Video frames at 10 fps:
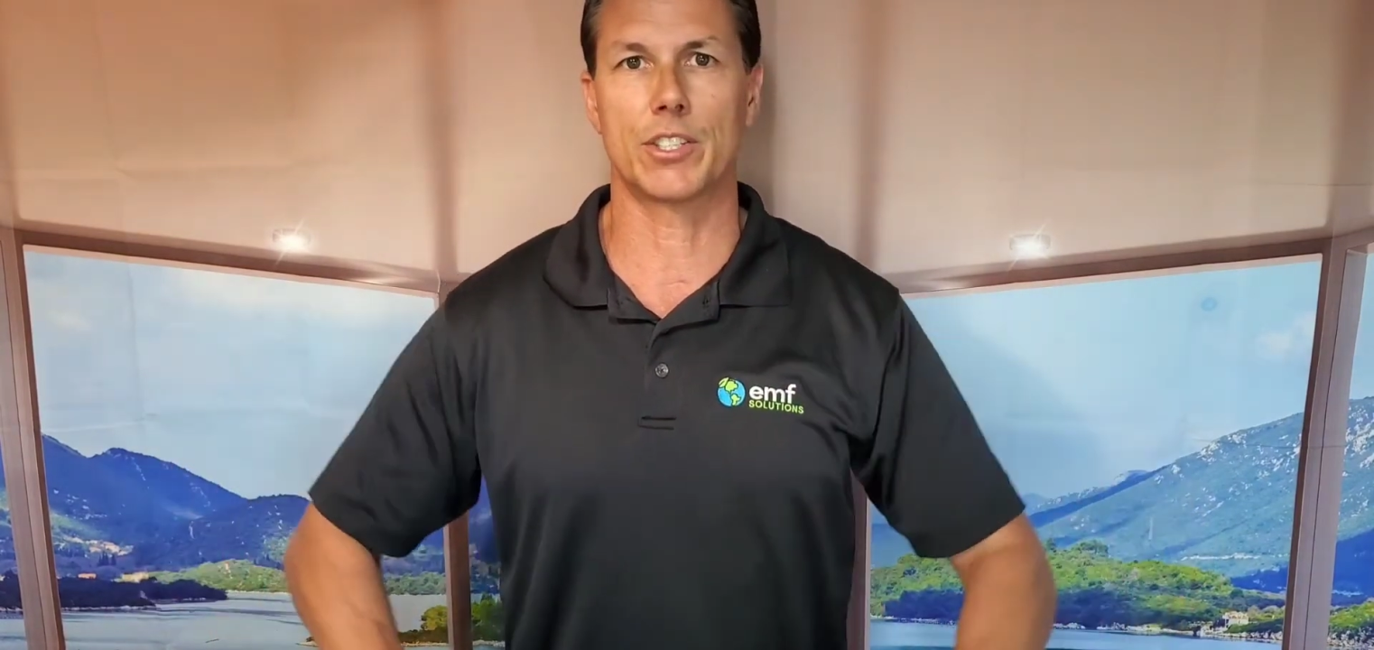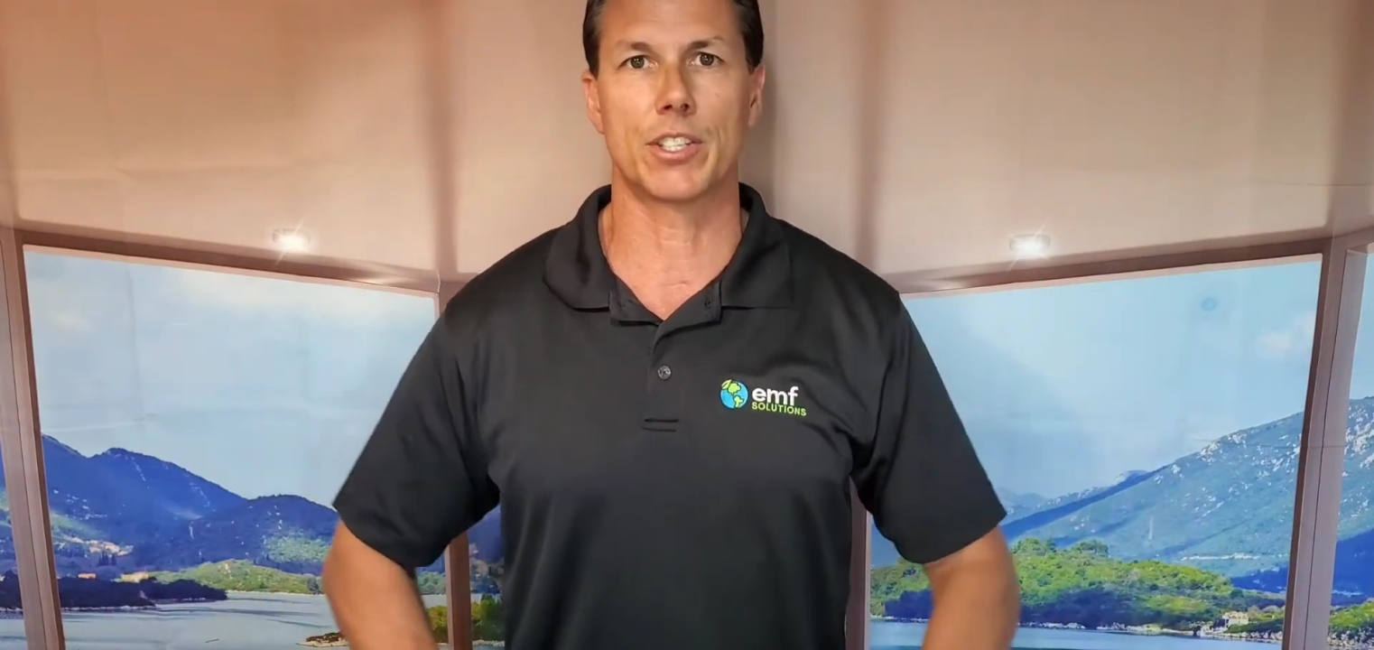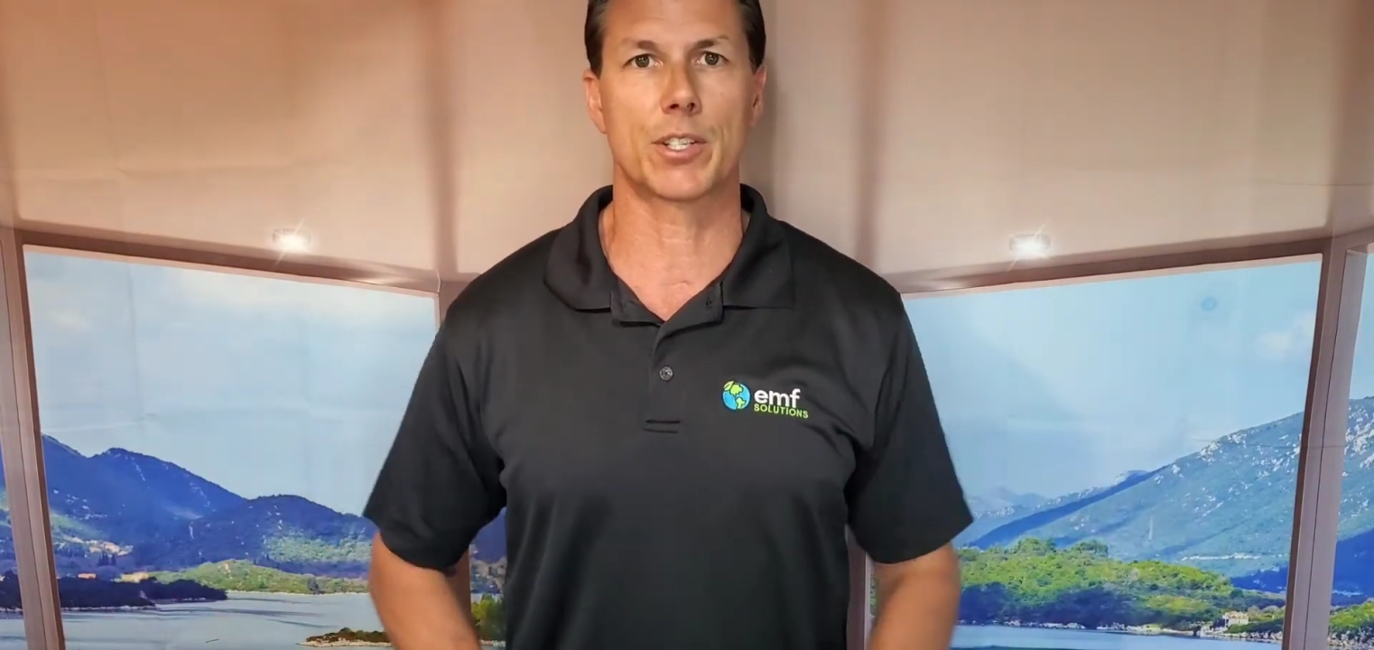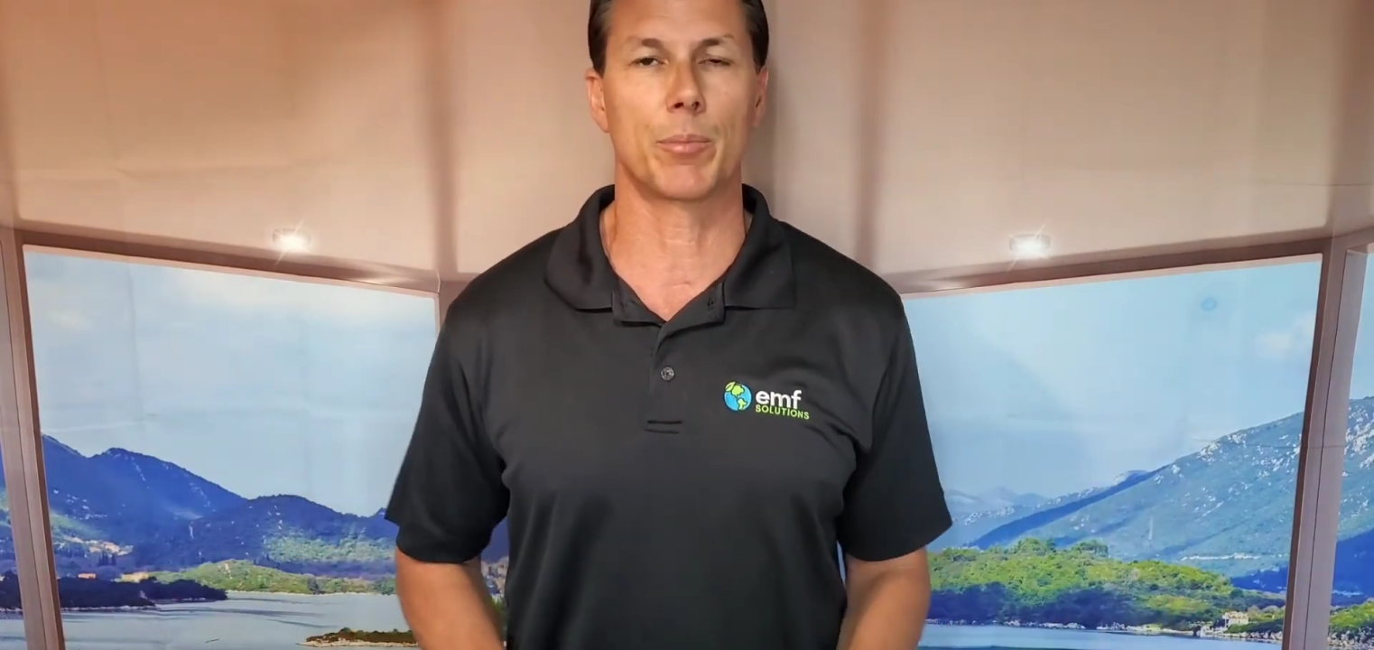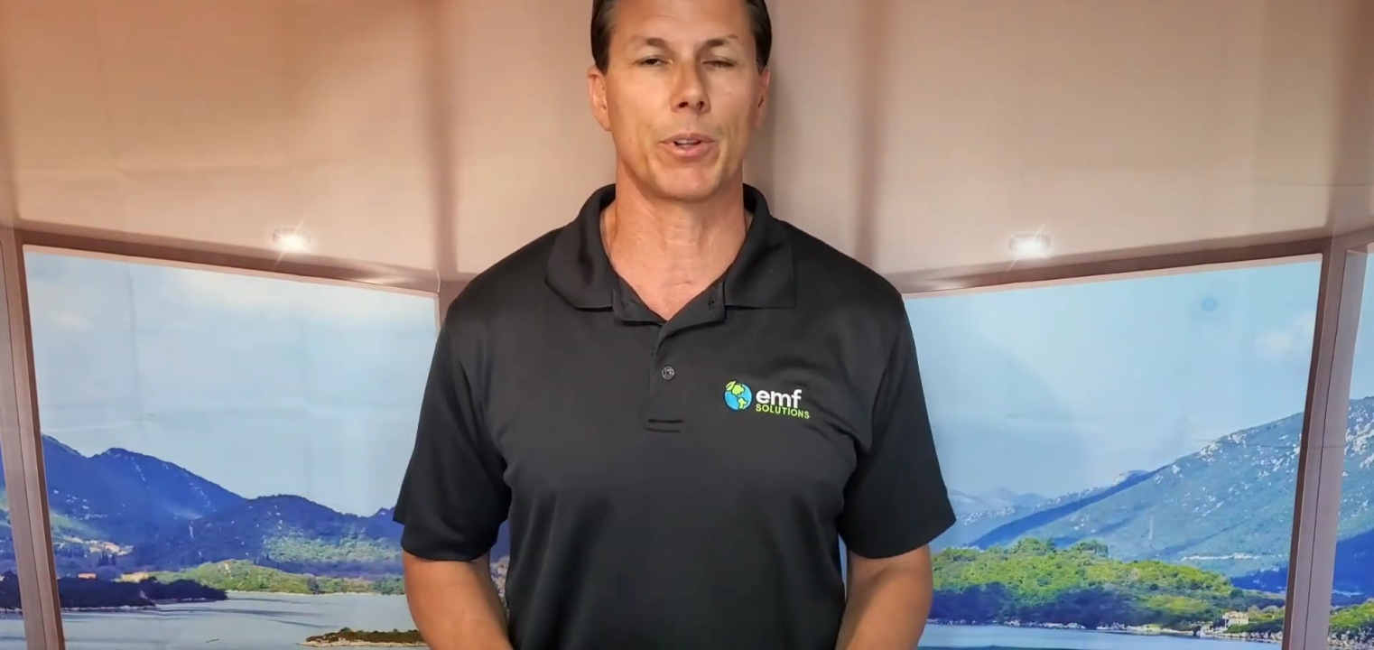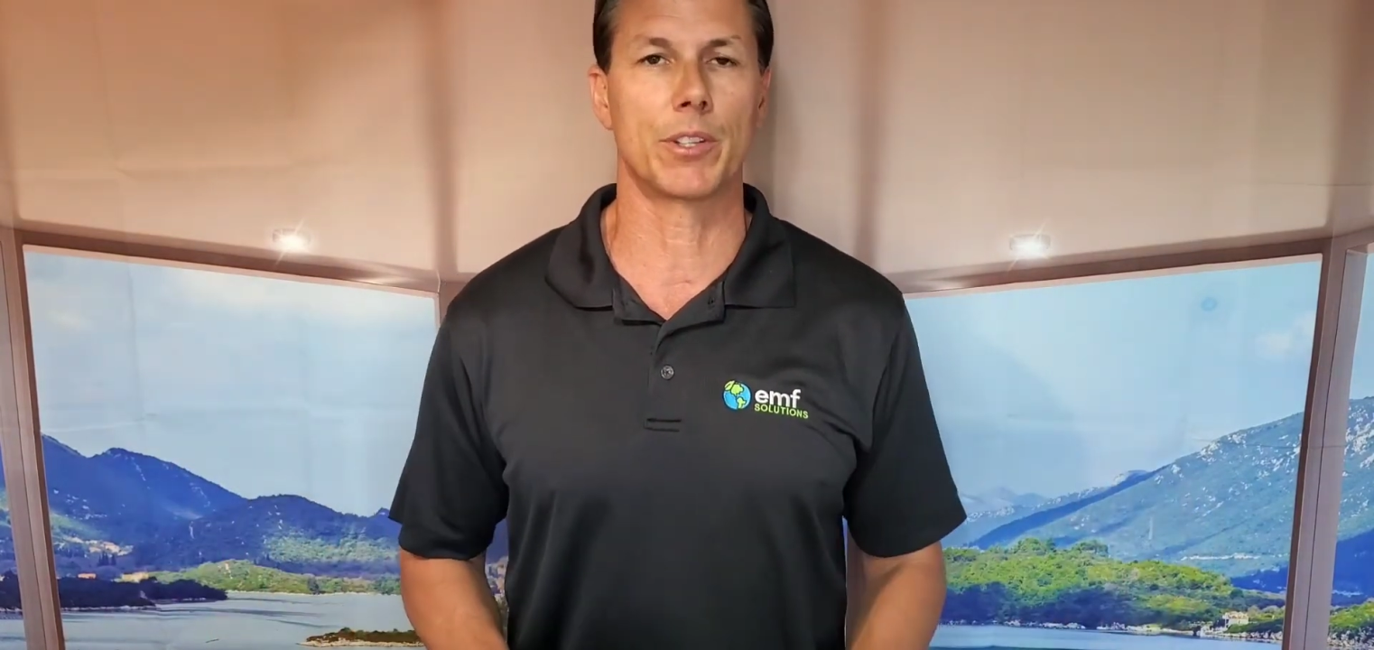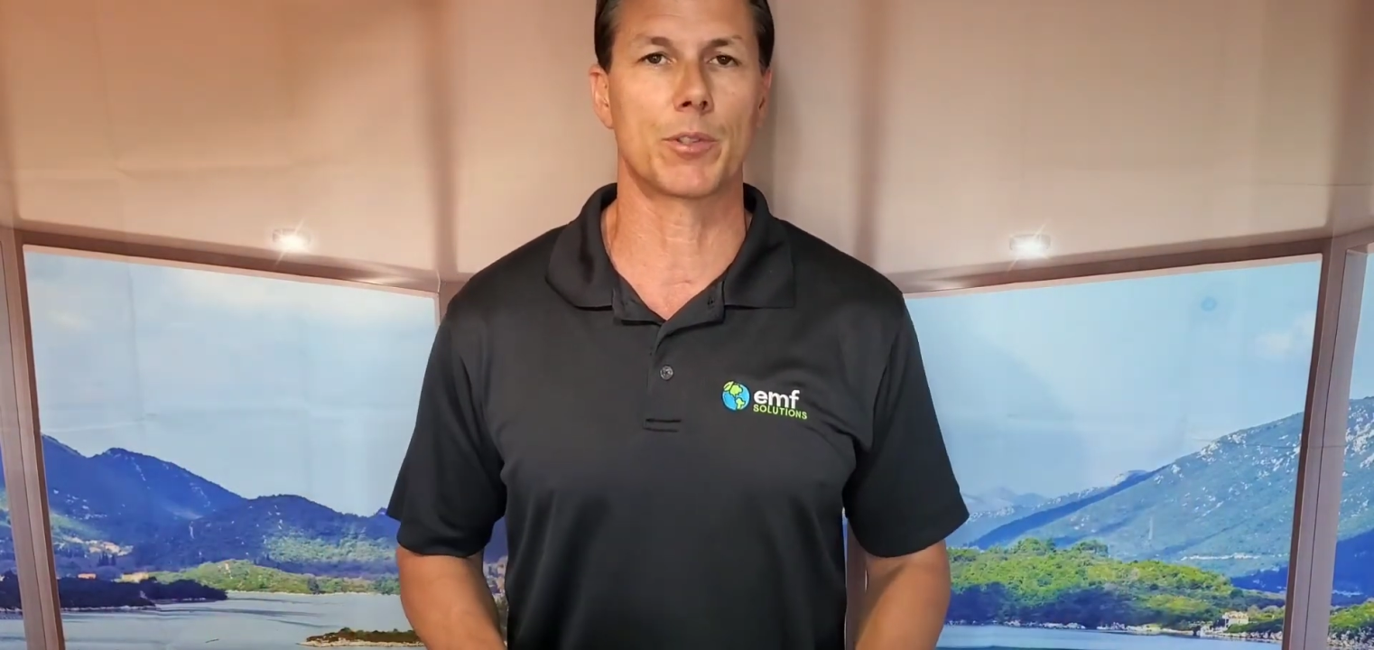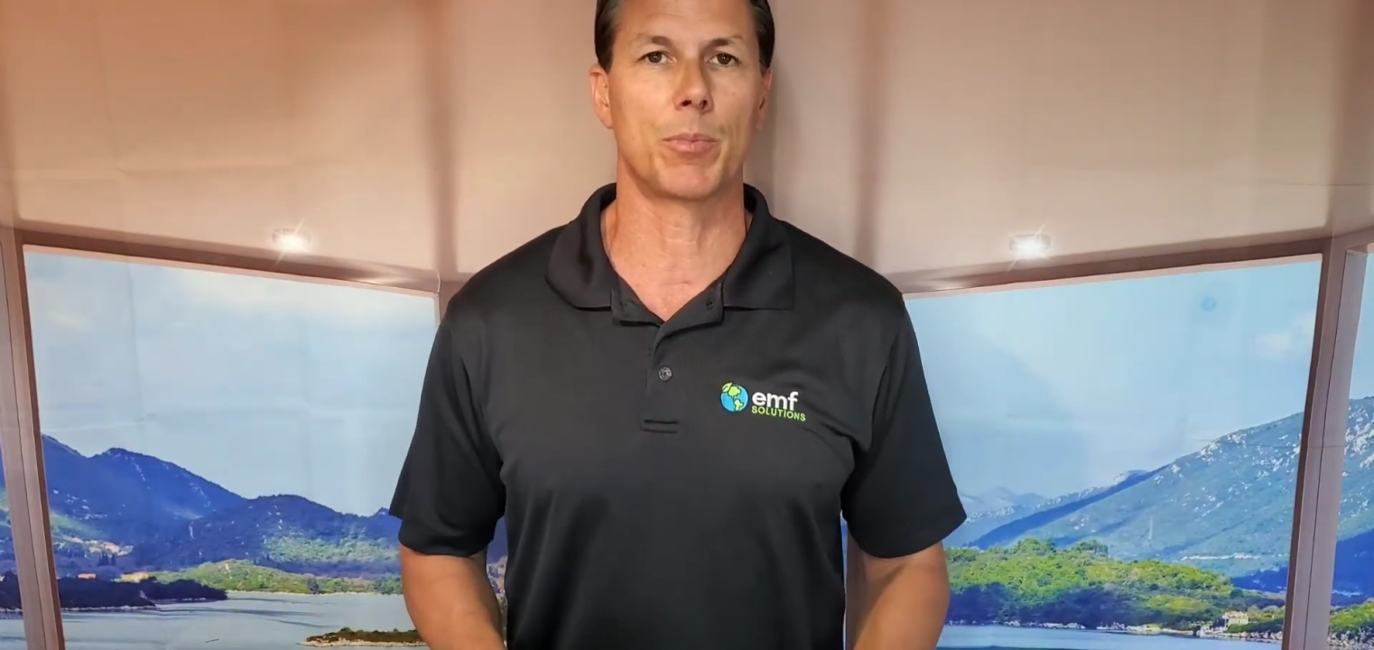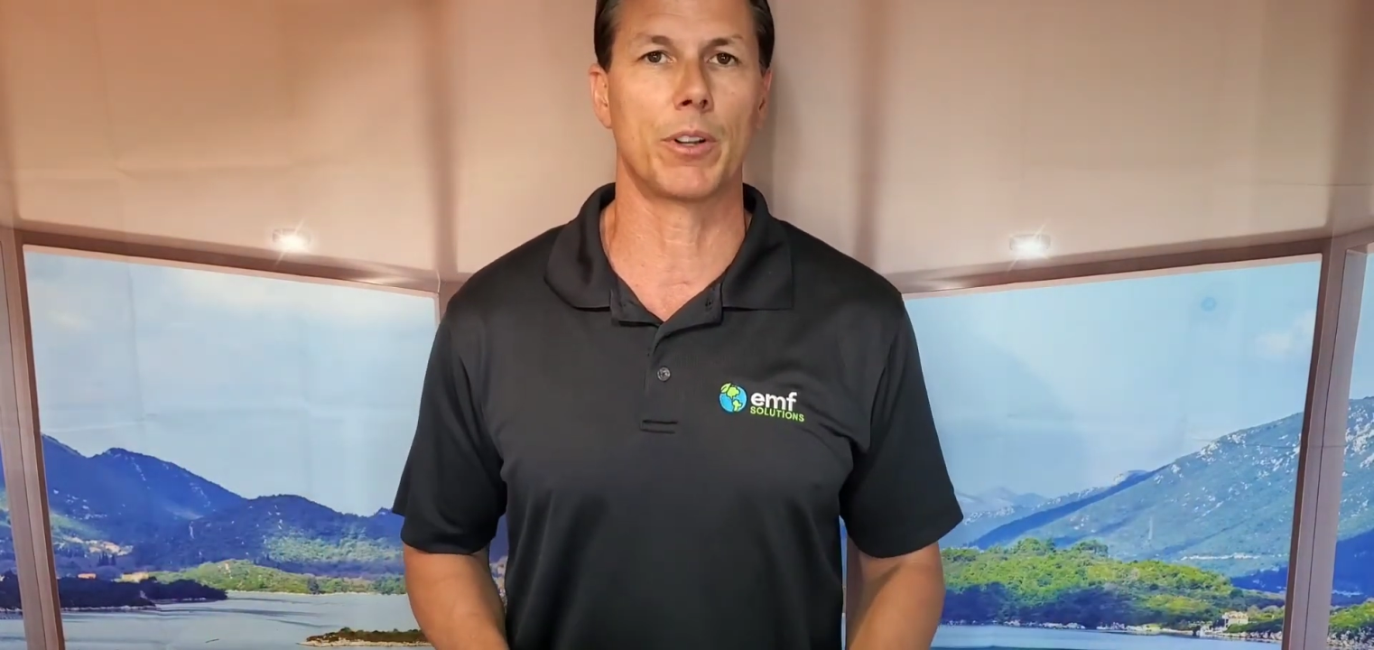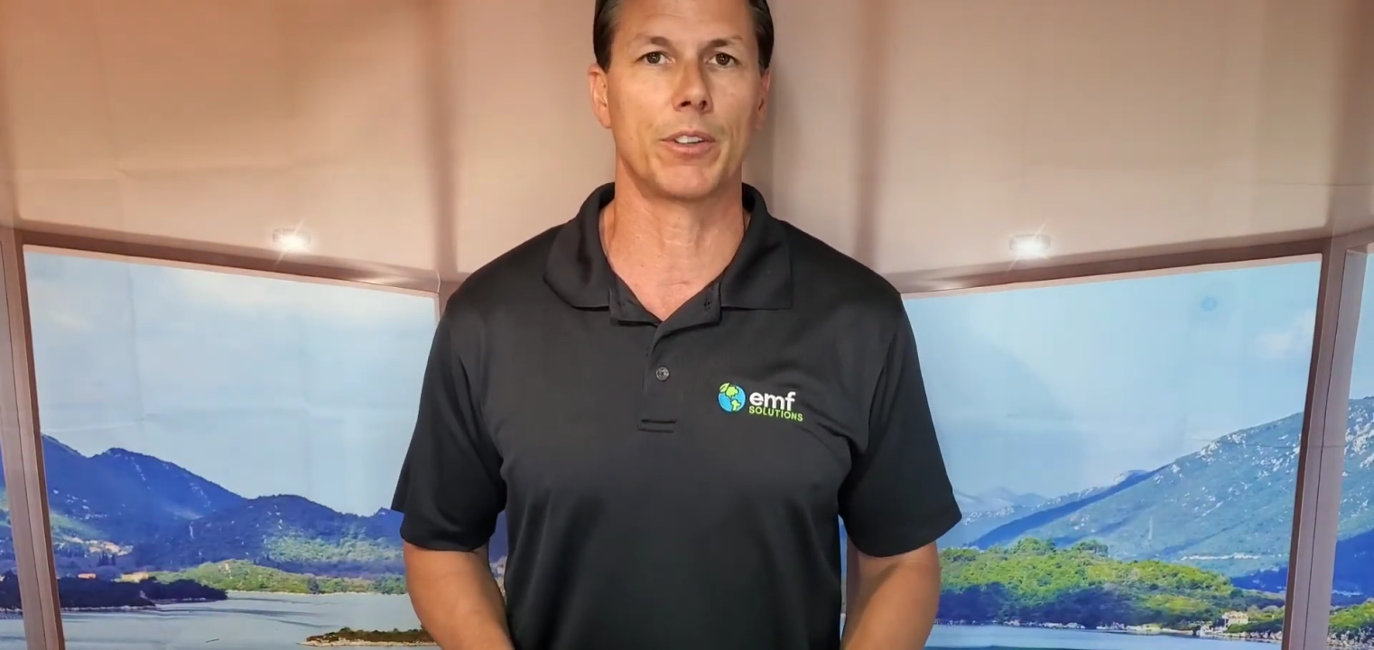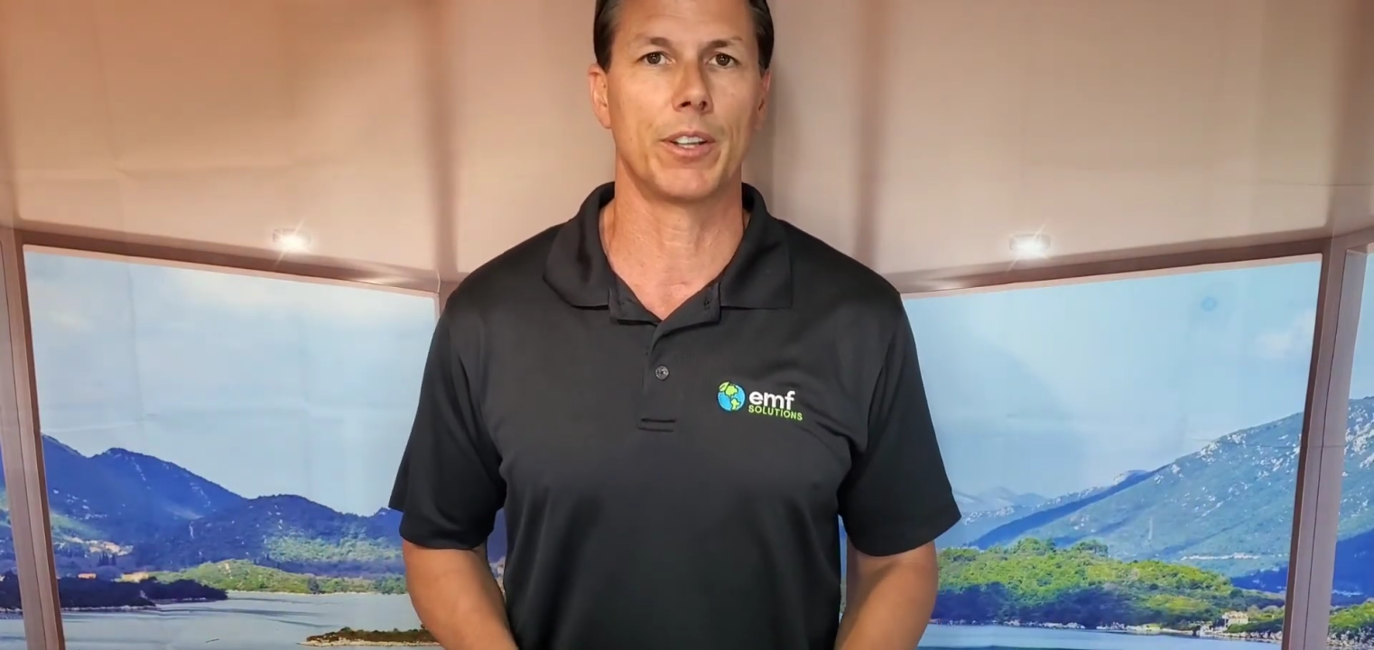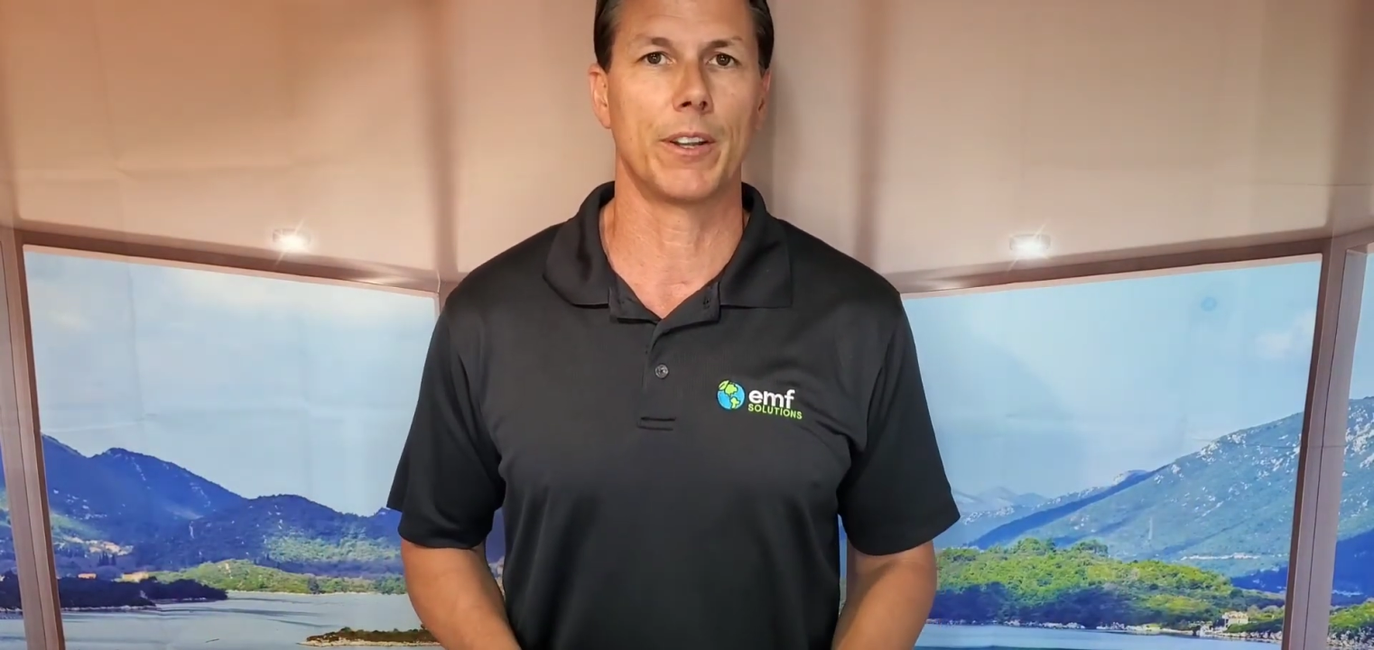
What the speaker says: disciplines, but